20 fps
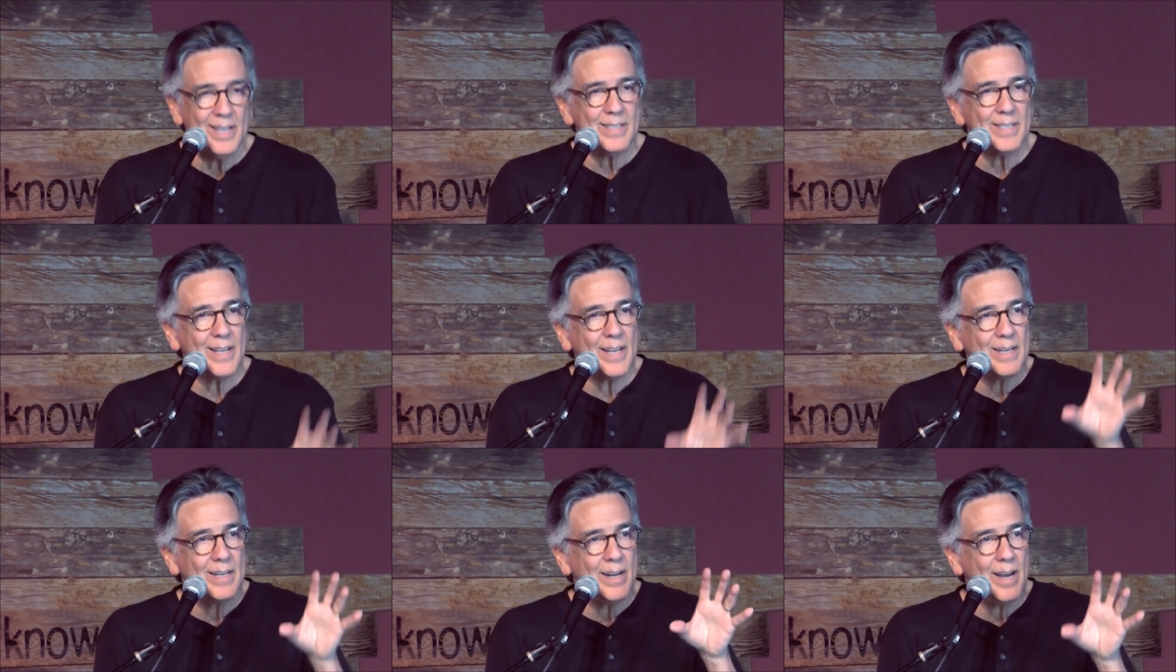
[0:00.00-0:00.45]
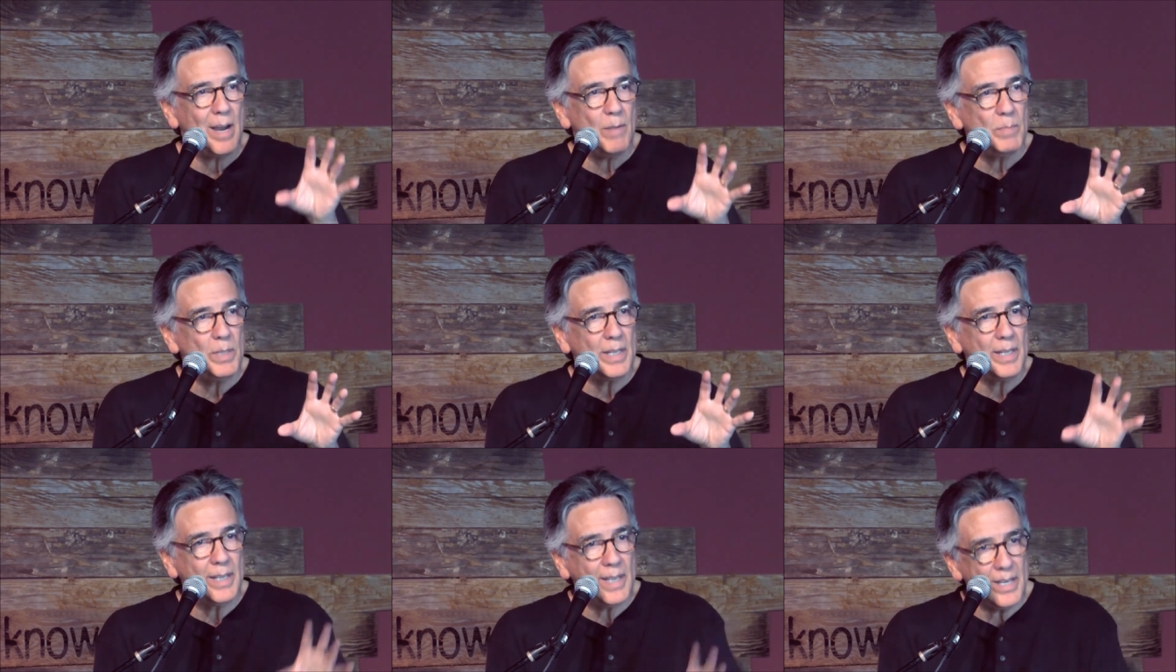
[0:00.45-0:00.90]
it's not an
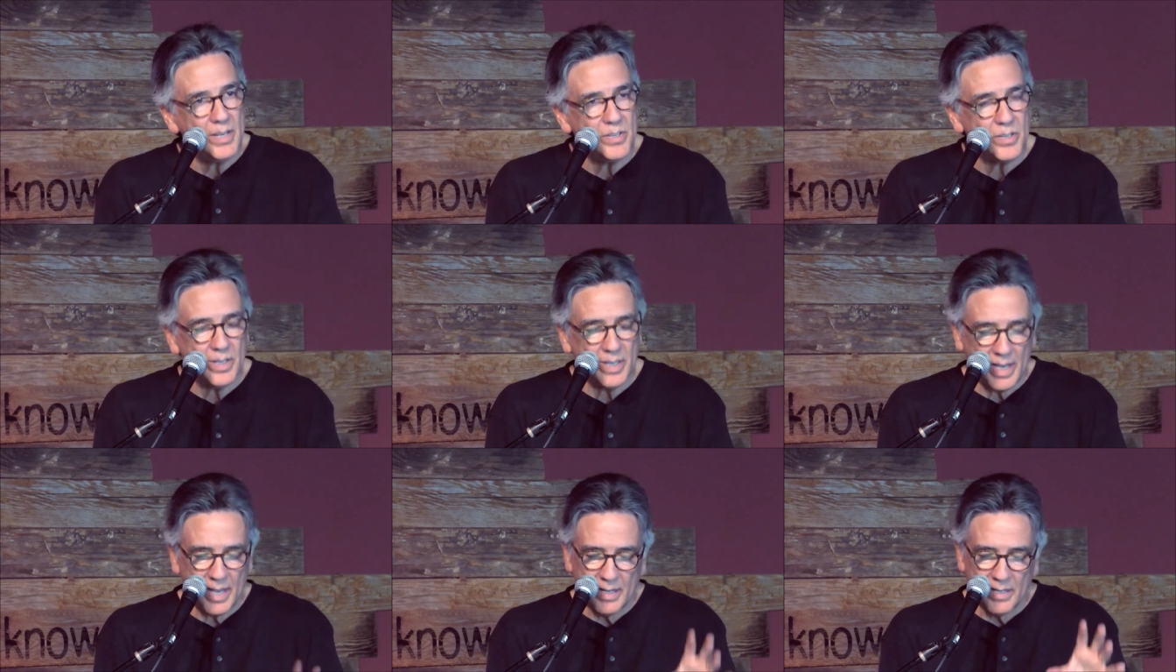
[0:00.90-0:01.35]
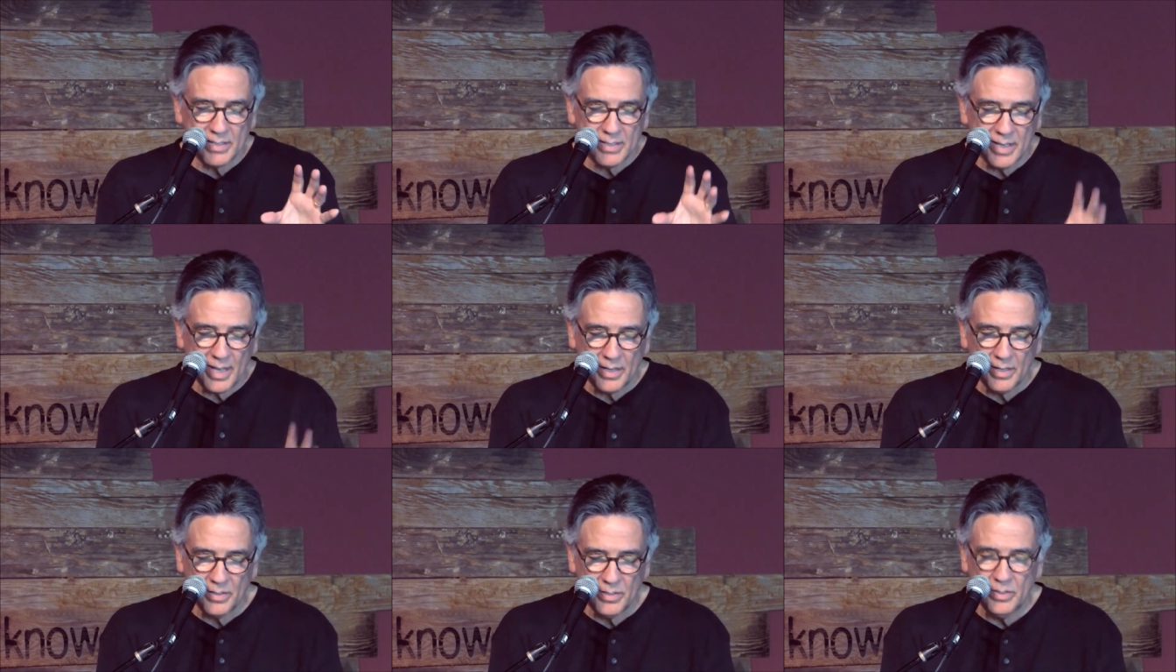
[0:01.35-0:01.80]
obligation and
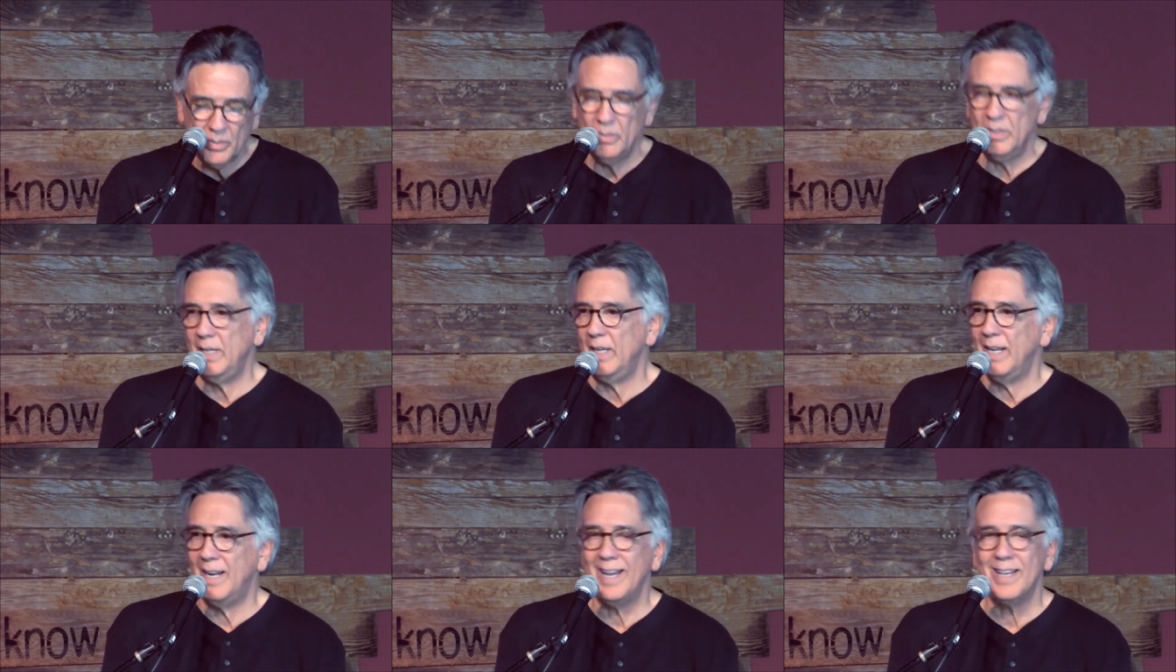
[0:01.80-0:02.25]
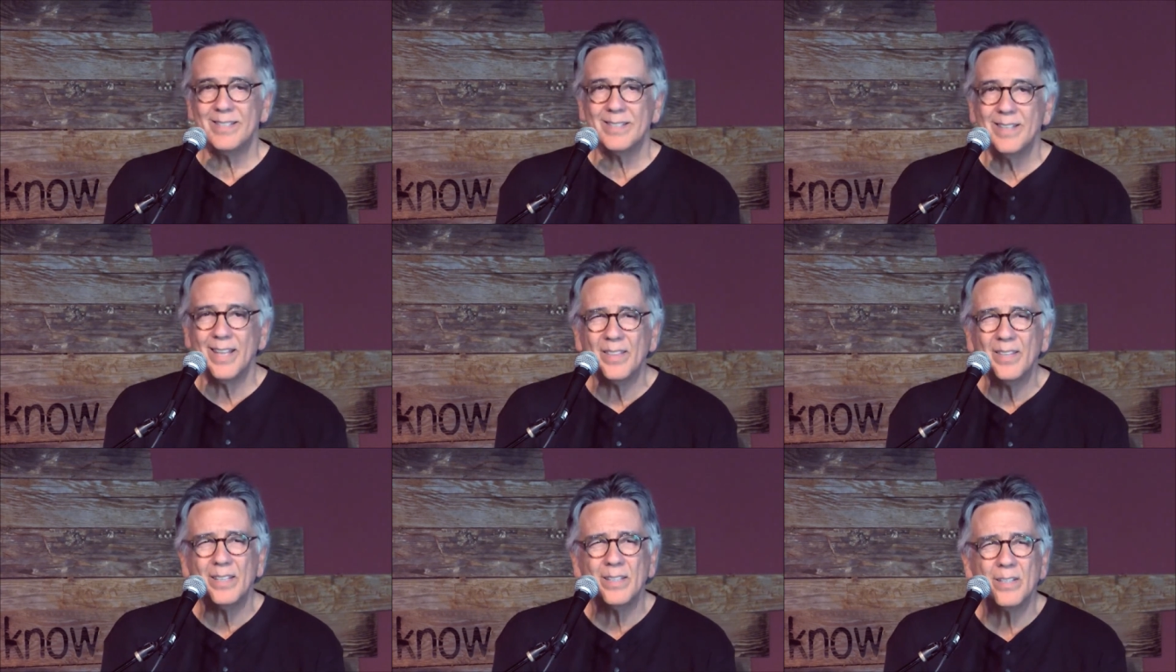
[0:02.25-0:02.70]
it's not a duty. It
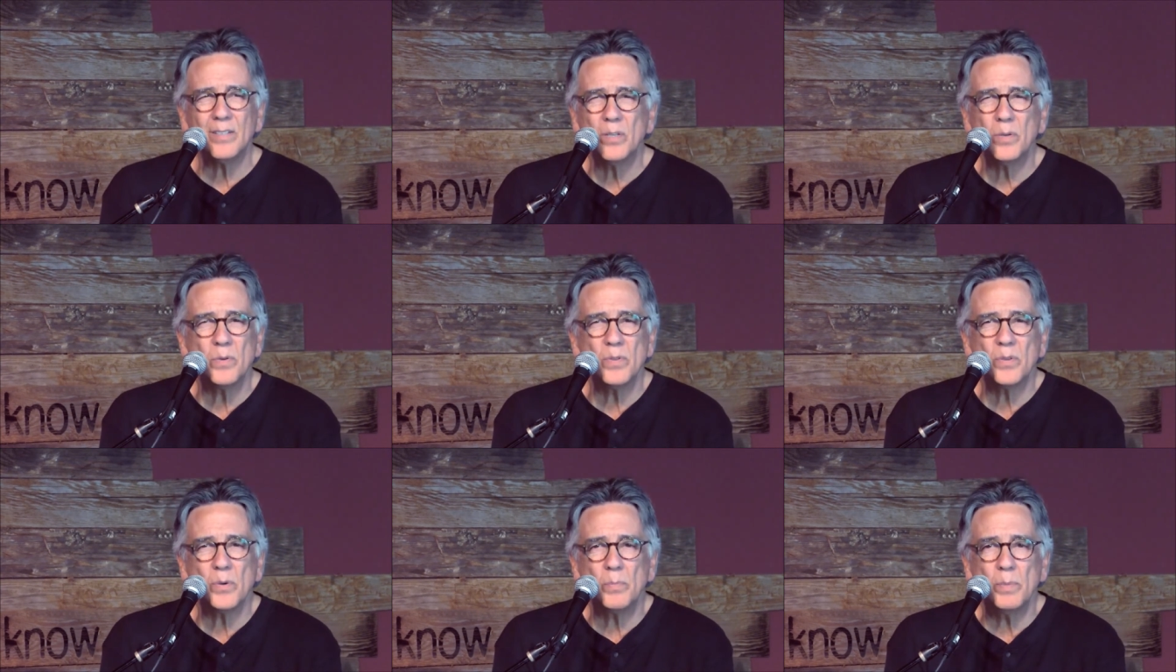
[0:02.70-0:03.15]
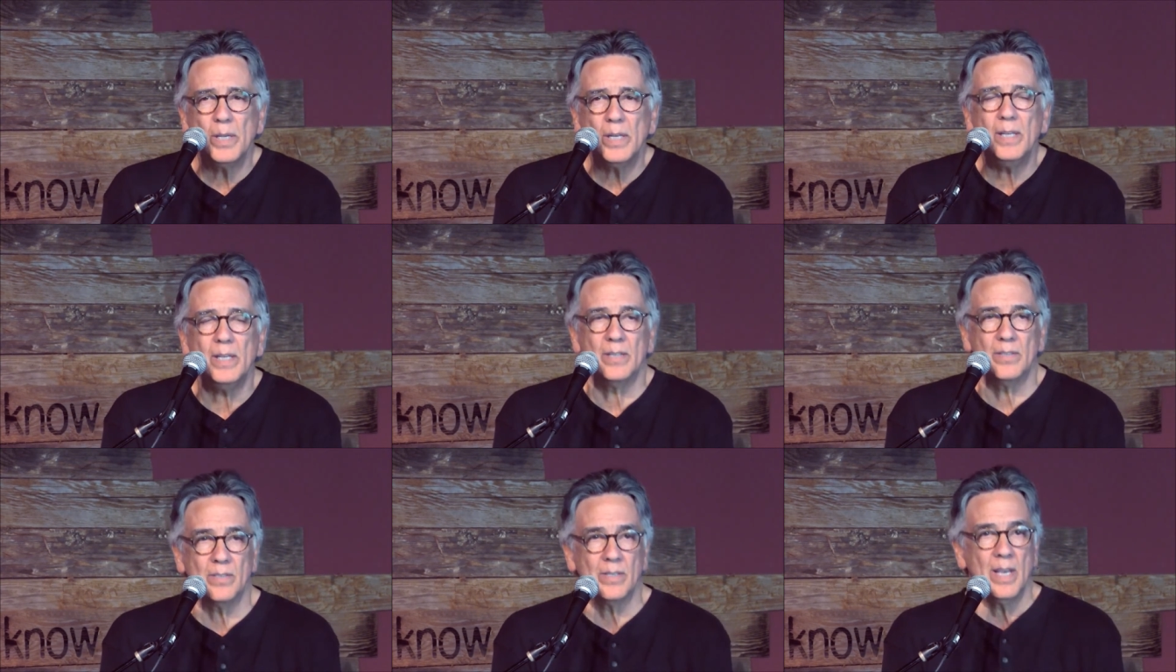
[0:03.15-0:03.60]
has nothing to do with
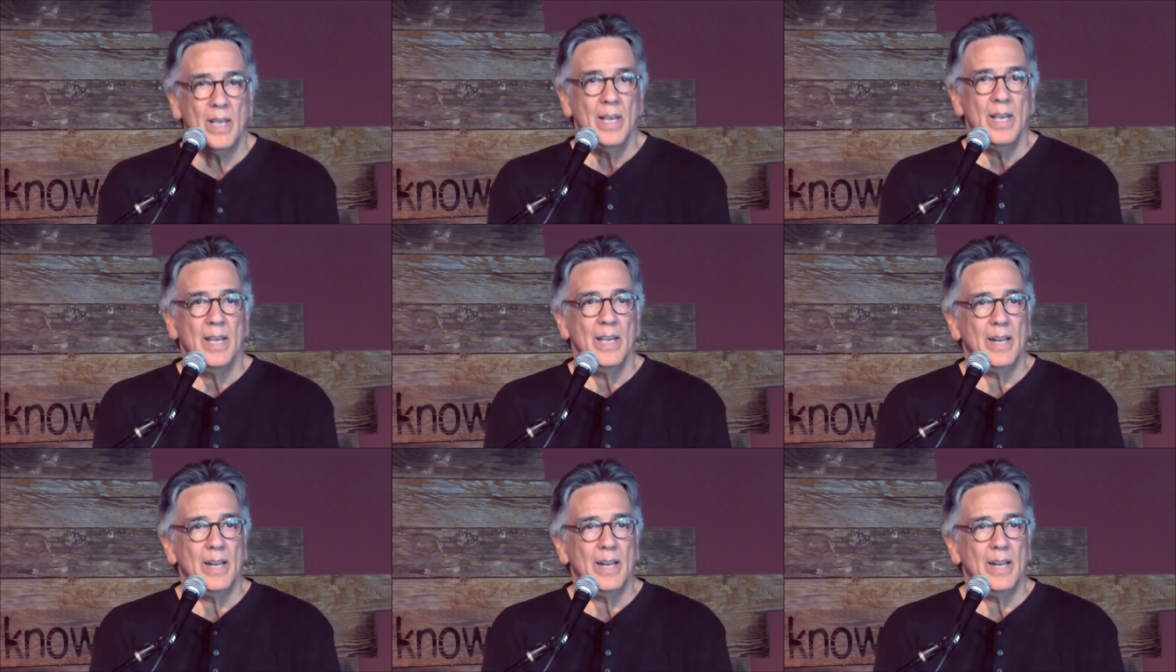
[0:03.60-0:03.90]
obedience.